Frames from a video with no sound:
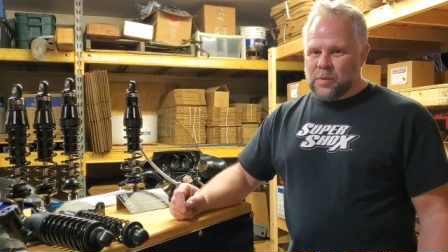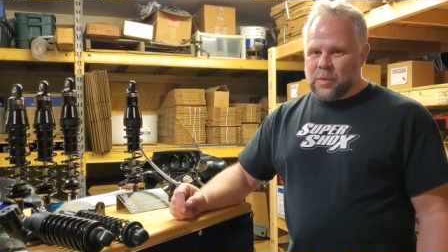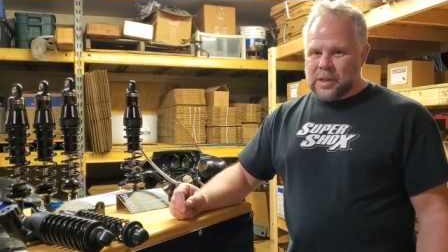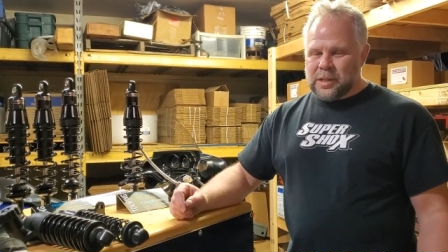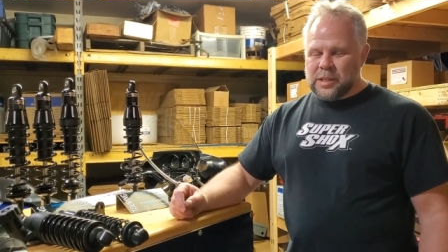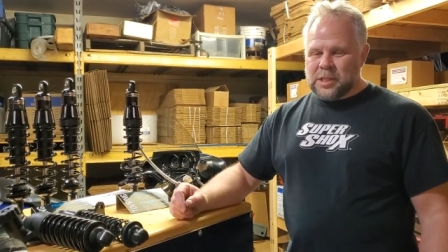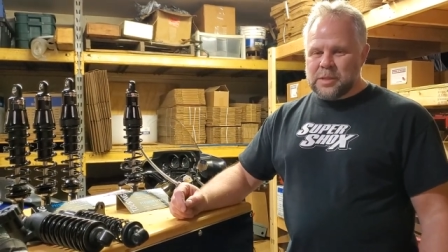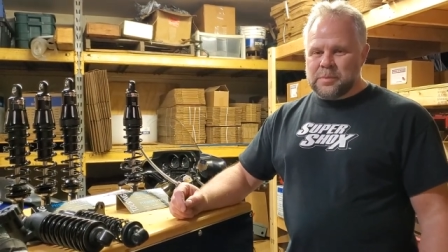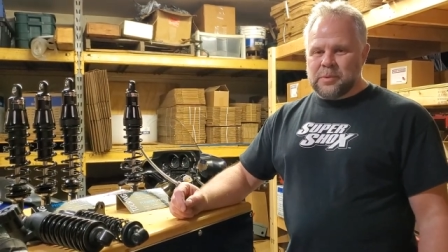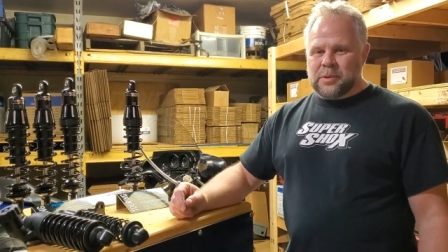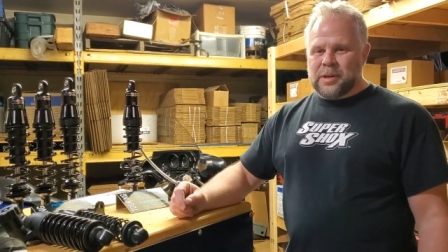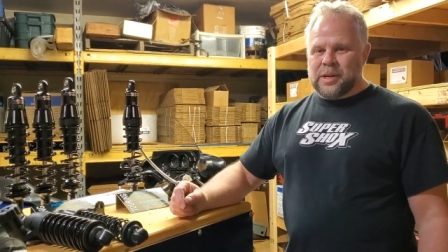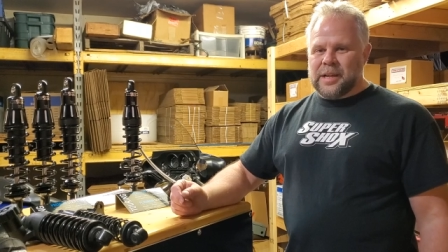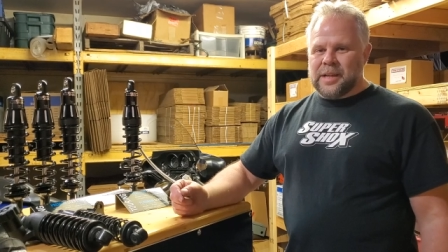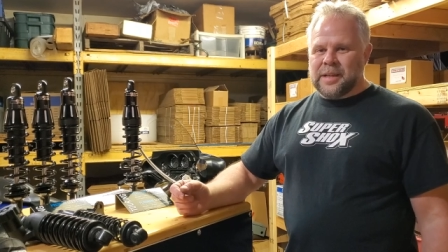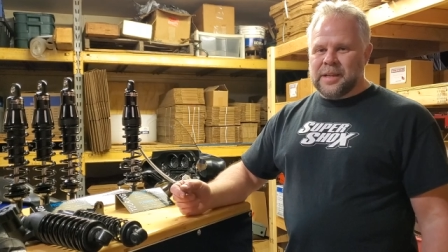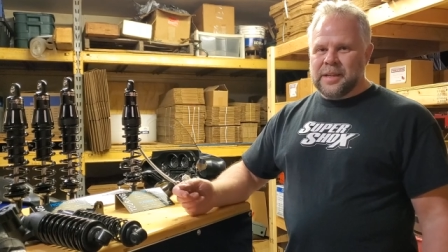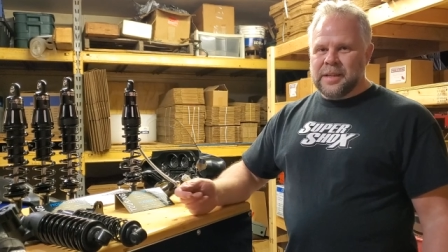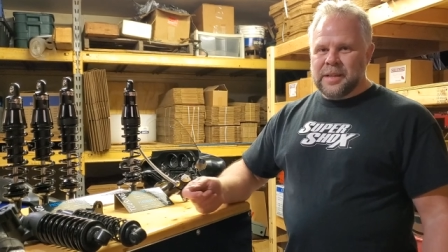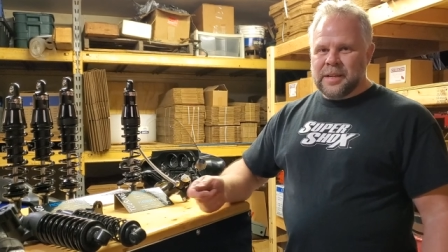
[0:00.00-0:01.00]
one
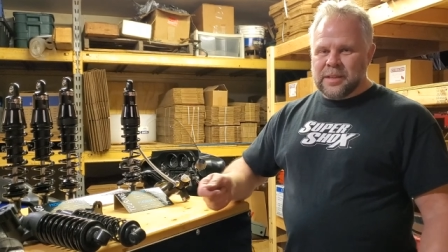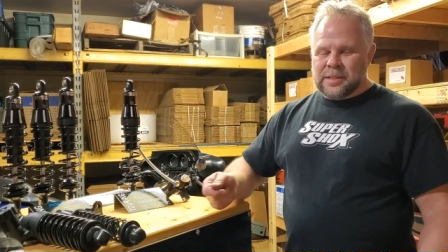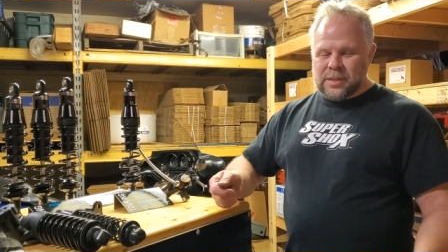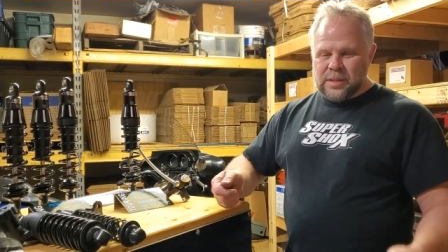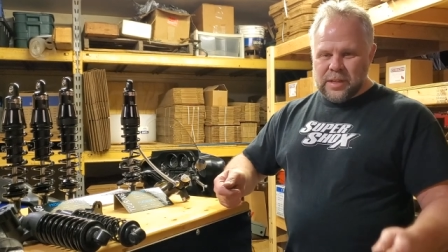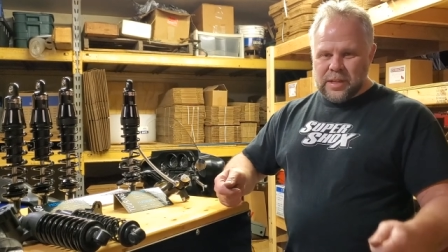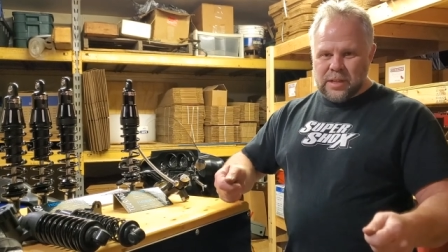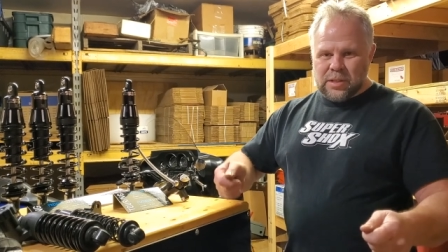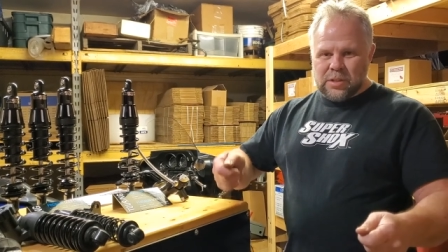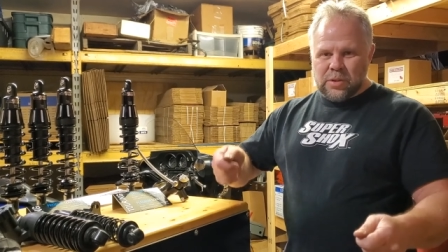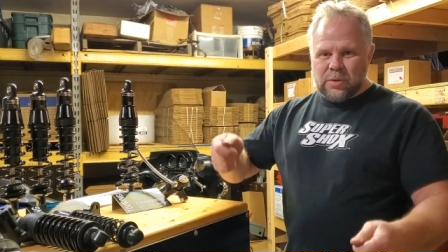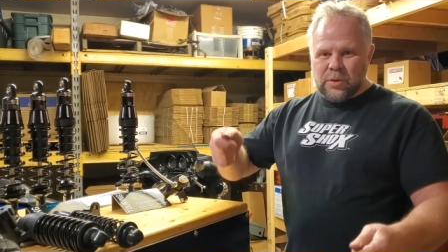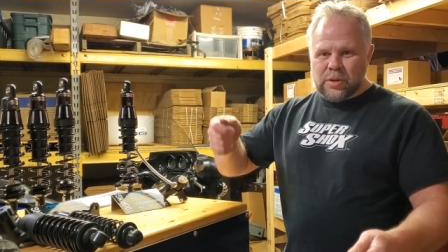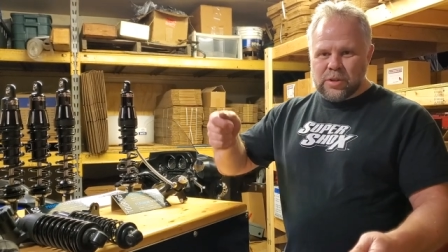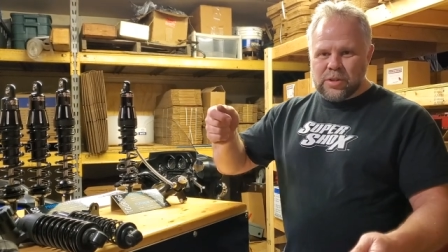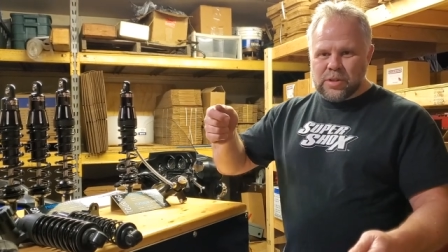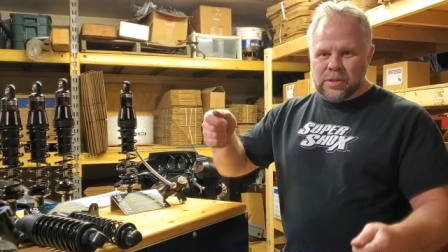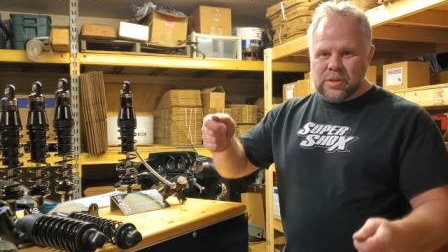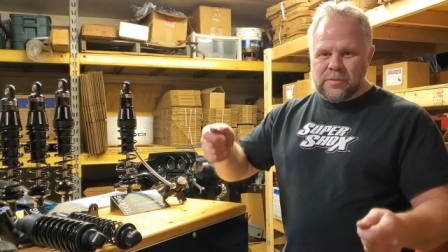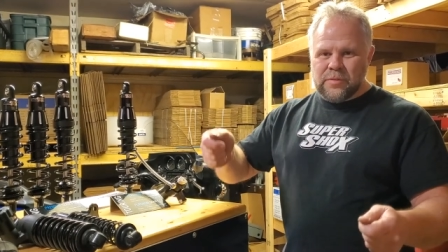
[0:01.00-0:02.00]
spring, so you get
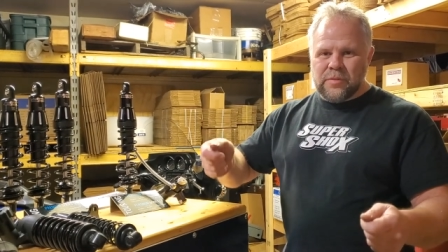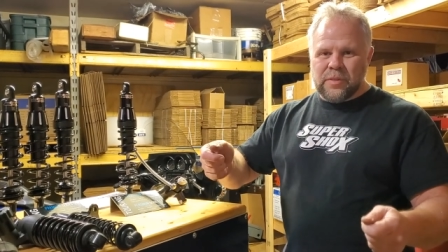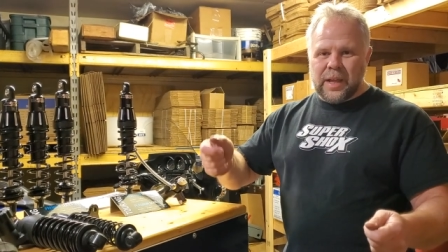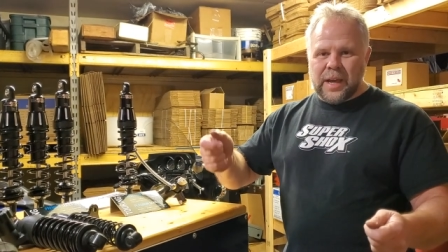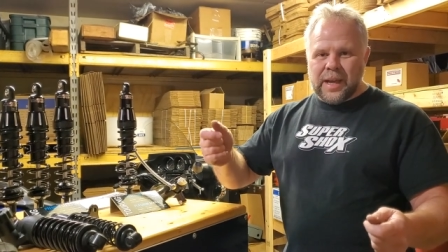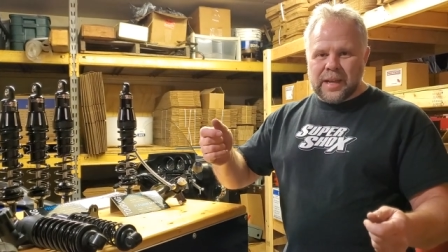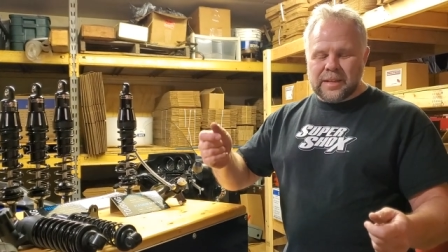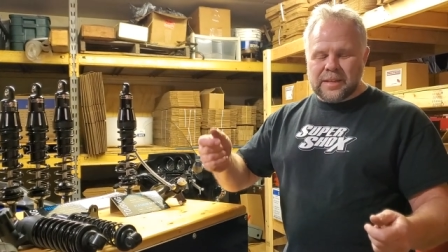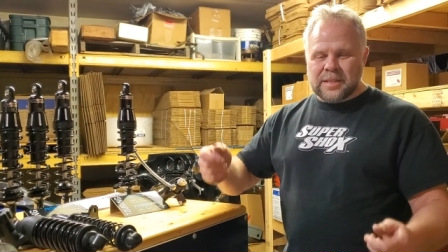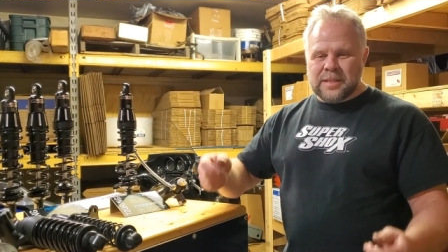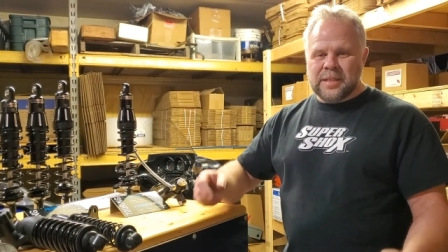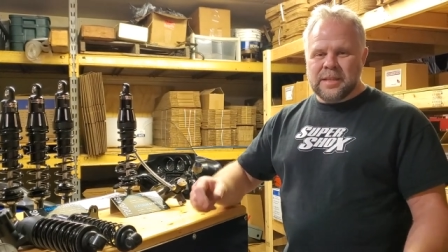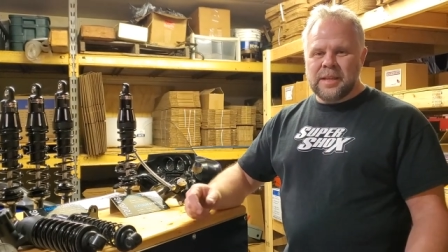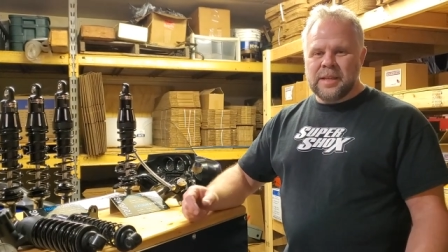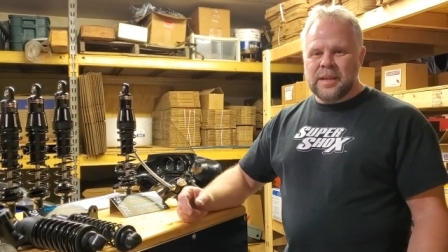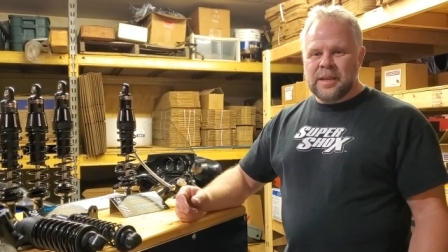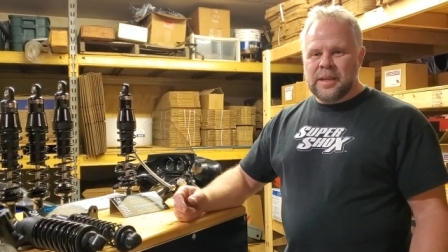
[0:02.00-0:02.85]
torsional flex.